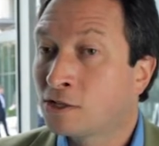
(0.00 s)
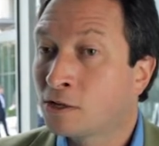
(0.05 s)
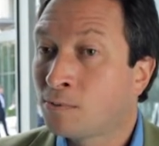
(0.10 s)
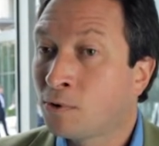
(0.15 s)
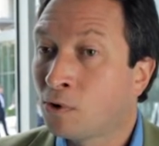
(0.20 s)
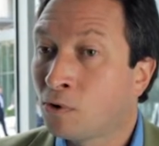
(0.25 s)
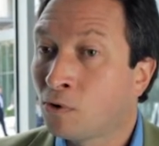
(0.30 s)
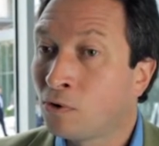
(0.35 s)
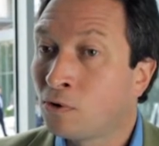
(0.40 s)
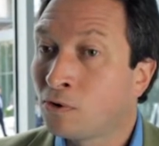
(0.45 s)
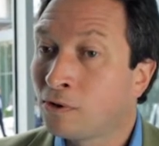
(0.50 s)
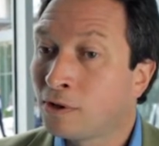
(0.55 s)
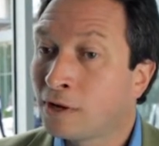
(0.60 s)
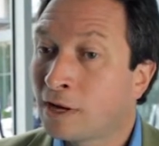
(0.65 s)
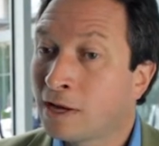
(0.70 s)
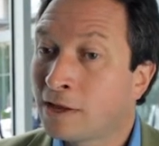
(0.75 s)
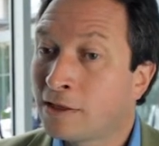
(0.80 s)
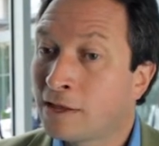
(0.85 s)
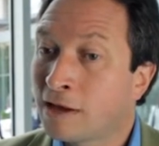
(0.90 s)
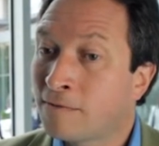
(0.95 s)
support
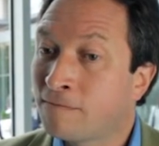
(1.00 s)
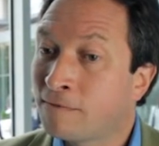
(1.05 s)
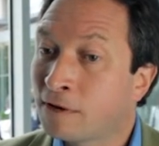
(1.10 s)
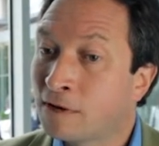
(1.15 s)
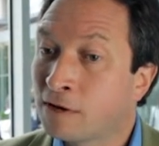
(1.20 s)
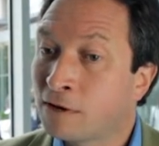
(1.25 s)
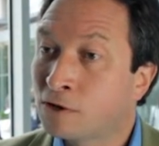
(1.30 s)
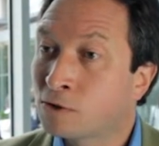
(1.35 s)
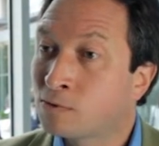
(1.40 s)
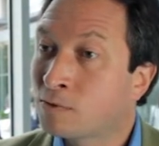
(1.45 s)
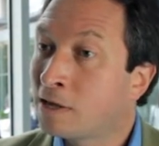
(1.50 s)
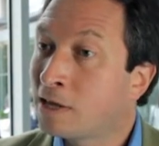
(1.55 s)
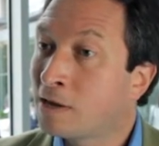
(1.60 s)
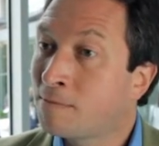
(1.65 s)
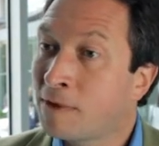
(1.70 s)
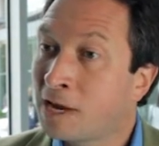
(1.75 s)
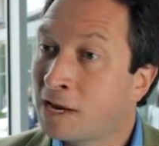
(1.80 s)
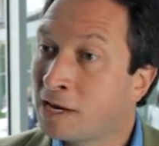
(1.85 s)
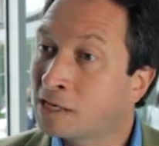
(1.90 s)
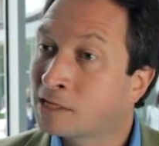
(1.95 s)
the MVNOs where they
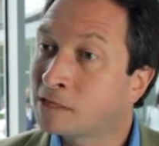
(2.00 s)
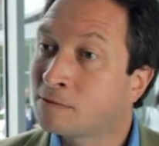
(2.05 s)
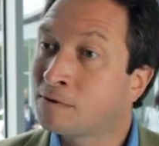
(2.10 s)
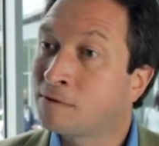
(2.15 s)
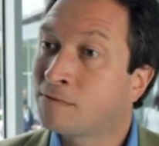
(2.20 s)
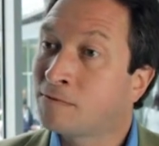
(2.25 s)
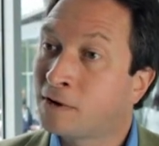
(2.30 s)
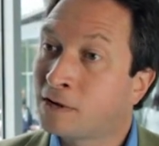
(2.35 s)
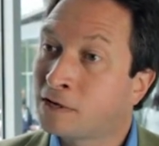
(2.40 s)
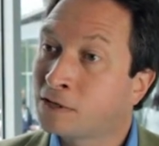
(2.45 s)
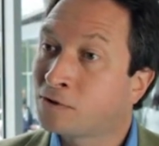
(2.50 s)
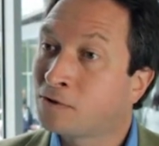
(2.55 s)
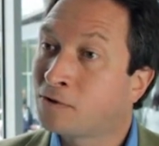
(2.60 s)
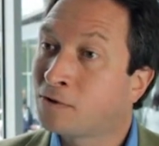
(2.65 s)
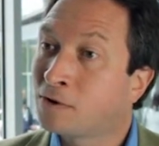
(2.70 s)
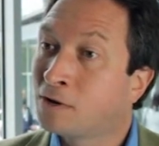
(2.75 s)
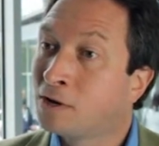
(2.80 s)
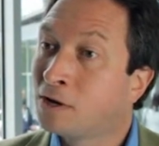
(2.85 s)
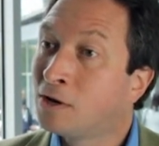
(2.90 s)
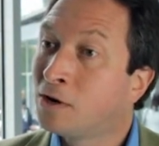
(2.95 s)
may need some advice on
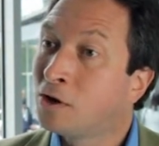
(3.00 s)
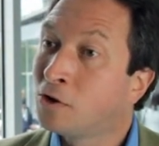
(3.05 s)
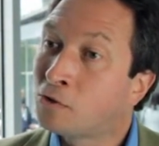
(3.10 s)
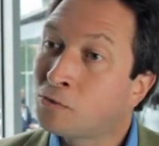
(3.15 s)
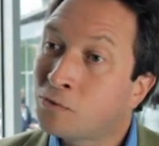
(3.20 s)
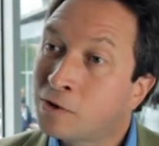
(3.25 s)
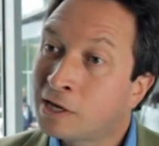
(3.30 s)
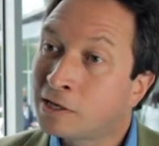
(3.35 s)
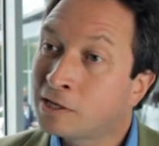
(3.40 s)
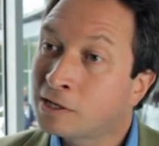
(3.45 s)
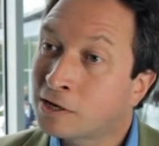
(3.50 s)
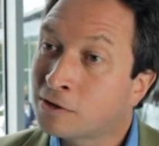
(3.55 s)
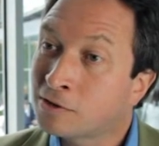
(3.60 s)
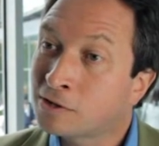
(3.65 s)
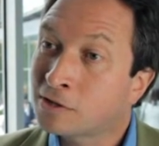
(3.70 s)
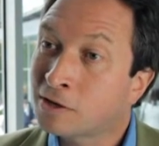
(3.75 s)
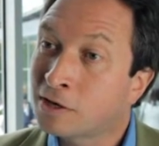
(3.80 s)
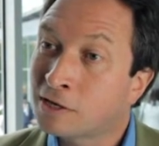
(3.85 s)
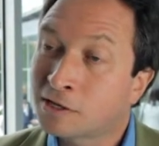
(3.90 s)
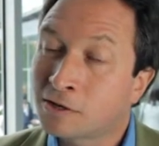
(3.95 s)
the retail
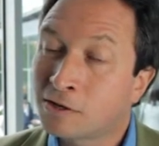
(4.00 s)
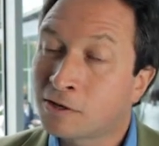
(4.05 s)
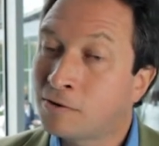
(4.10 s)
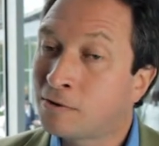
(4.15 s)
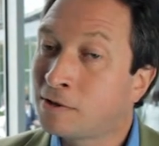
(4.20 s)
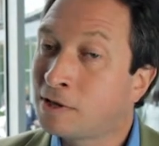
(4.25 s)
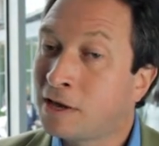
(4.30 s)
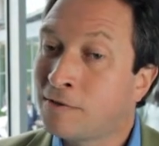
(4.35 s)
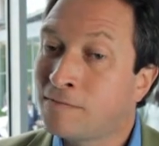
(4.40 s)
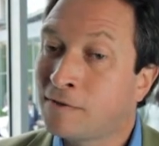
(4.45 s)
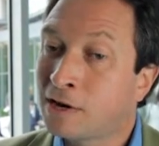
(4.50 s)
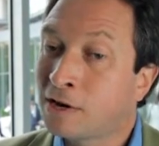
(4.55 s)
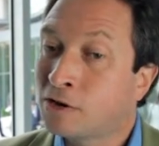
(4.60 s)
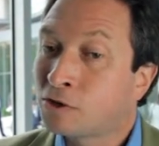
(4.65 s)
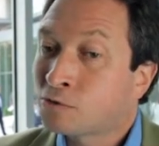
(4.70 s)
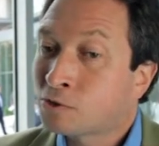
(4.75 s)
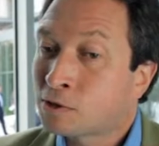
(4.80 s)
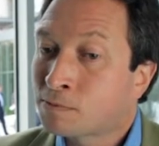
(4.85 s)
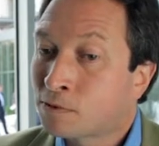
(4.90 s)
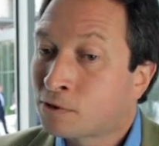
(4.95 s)
side. So the
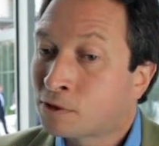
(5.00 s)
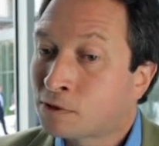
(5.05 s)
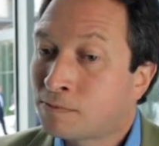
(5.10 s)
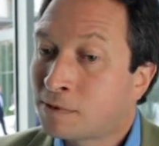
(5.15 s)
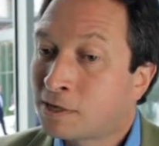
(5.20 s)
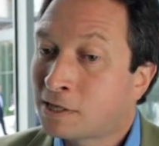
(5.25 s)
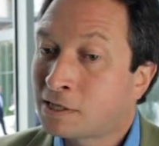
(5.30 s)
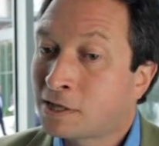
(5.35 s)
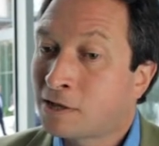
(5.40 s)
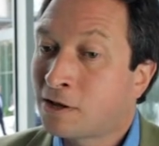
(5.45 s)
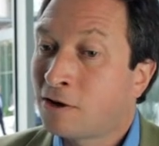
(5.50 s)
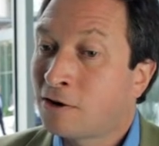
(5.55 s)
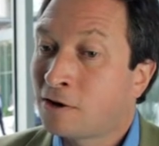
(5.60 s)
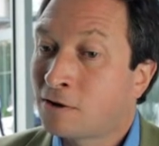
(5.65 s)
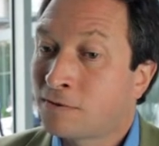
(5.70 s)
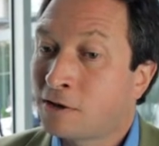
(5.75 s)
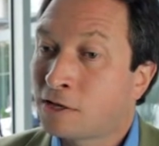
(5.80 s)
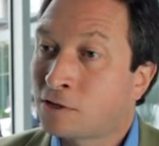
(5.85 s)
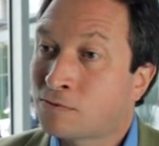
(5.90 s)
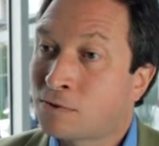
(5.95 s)
MVNO's responsibility at the heart
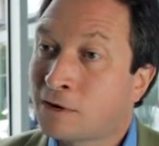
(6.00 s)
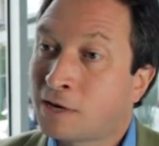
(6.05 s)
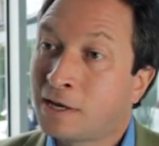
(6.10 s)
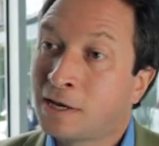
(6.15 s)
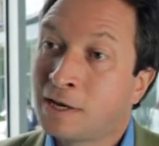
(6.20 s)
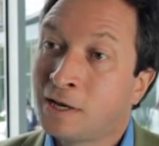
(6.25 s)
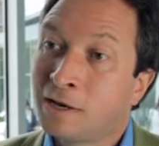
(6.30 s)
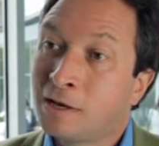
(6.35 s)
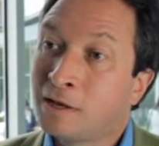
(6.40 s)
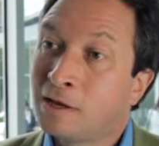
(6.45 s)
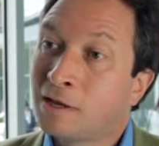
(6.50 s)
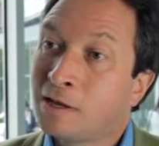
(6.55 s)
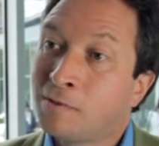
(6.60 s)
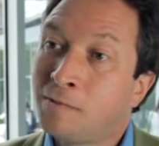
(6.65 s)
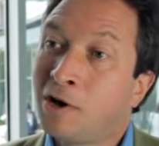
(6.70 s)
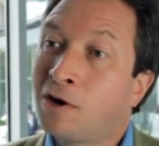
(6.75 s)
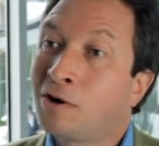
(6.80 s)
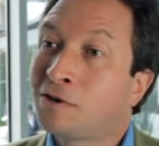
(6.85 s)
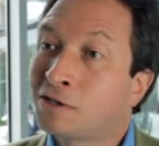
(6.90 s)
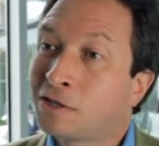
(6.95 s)
of it is really the
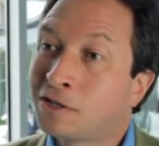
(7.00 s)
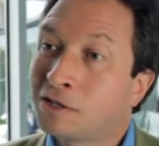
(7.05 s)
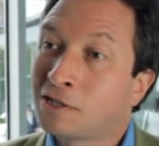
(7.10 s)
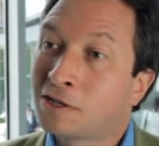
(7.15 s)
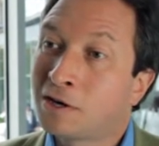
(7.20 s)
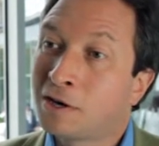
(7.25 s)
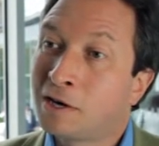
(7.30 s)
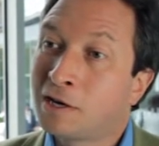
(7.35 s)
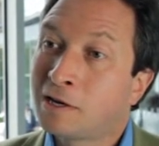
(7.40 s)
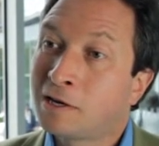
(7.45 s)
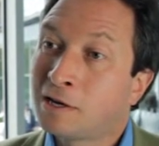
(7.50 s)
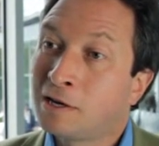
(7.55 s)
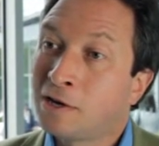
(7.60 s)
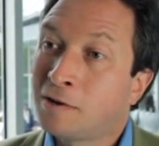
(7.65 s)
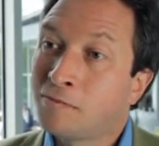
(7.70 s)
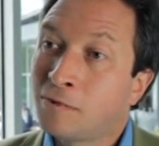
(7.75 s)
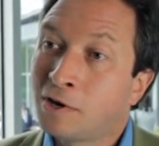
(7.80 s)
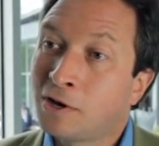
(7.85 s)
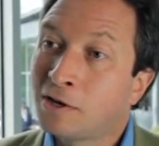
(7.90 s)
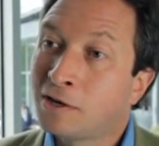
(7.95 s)
marketing side,
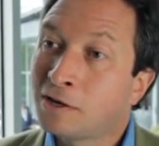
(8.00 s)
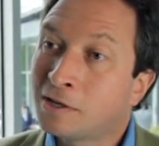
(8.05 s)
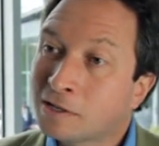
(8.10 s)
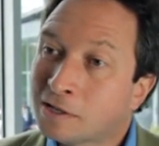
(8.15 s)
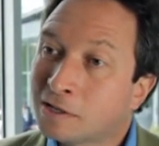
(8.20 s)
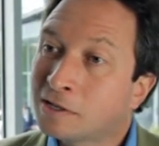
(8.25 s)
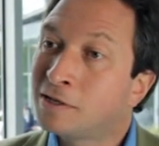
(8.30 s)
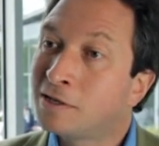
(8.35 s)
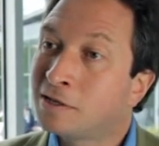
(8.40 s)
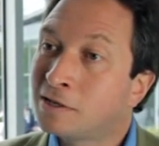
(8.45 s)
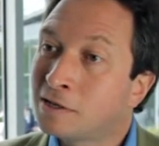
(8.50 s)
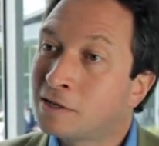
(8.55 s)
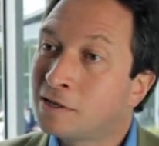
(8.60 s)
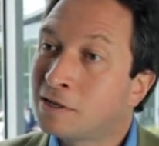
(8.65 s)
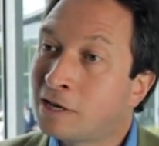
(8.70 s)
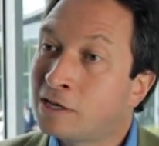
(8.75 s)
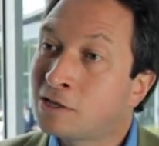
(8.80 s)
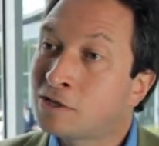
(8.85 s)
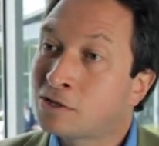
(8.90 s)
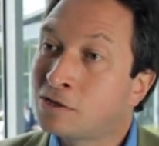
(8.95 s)
but
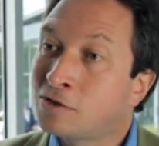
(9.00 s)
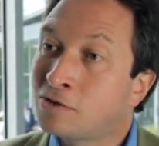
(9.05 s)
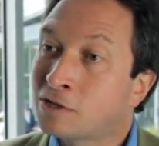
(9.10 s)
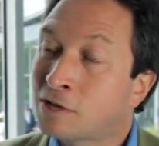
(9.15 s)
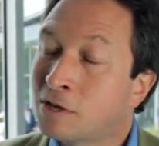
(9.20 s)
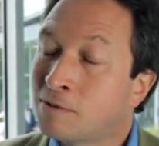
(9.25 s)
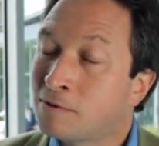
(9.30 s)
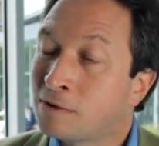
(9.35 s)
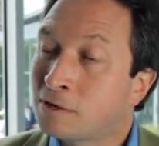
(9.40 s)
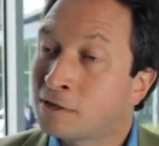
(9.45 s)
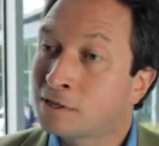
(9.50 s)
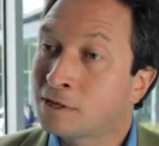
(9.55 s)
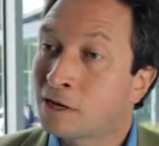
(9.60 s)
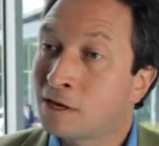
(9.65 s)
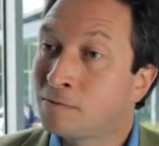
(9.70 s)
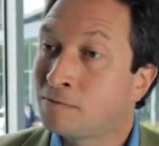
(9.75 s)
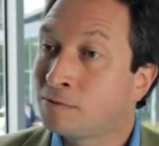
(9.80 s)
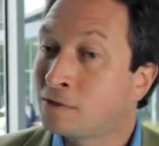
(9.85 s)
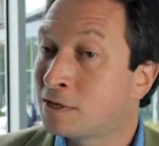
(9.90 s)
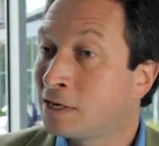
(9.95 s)
they do
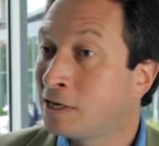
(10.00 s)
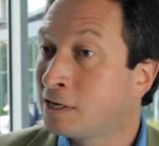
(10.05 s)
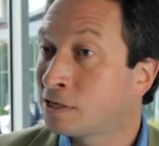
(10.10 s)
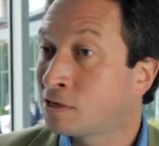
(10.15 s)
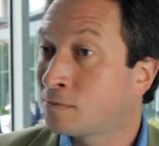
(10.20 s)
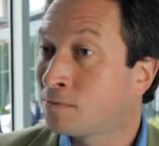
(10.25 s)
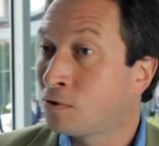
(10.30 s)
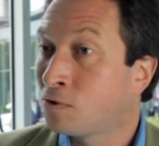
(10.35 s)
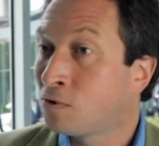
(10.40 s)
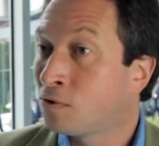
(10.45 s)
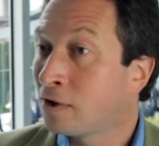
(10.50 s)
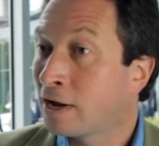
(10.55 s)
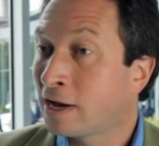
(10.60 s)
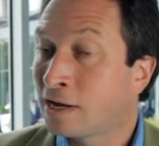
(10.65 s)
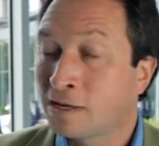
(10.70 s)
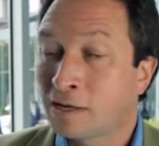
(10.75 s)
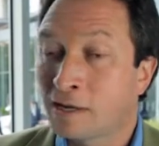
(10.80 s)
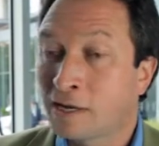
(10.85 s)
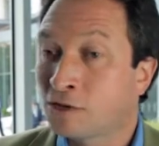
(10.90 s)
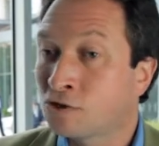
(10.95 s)
sometimes need support,
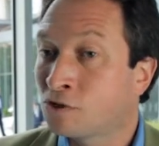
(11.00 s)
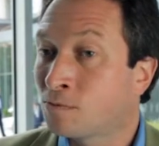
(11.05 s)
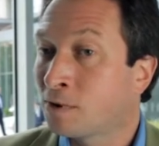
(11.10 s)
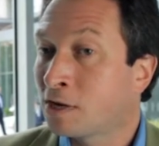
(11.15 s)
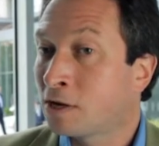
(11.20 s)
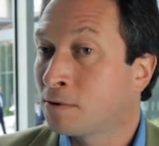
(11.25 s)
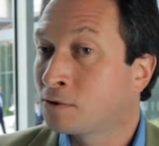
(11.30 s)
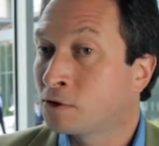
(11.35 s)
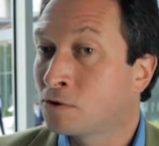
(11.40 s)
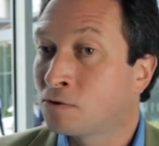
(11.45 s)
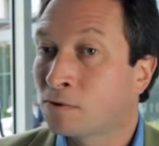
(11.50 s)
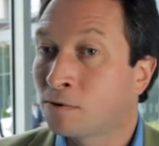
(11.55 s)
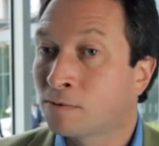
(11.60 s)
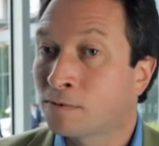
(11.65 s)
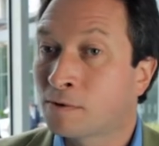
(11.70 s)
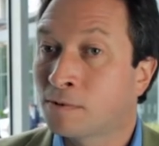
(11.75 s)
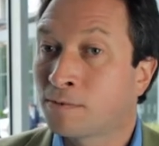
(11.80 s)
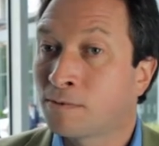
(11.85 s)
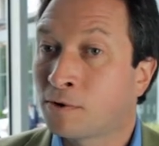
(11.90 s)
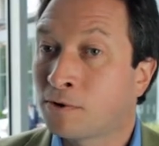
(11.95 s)
and they should be able to call
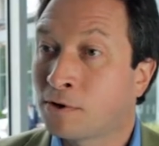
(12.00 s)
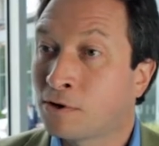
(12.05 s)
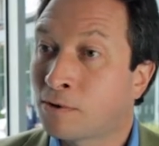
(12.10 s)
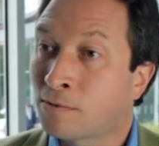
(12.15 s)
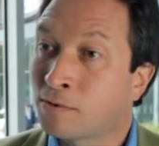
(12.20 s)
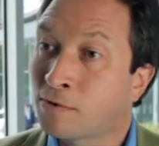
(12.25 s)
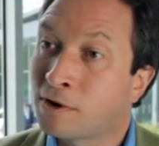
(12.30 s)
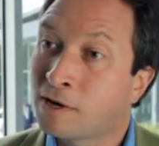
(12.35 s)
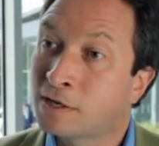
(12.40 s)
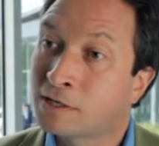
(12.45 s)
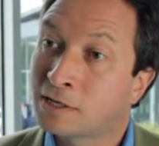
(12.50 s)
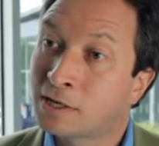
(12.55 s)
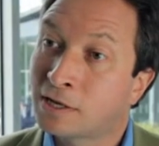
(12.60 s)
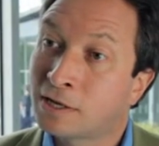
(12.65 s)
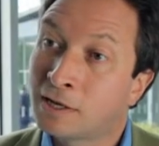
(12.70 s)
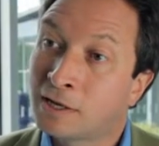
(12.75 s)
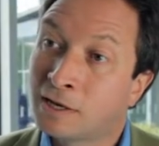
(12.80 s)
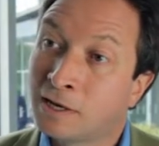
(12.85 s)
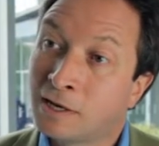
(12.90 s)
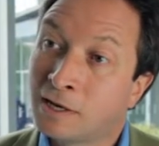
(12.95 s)
upon the operator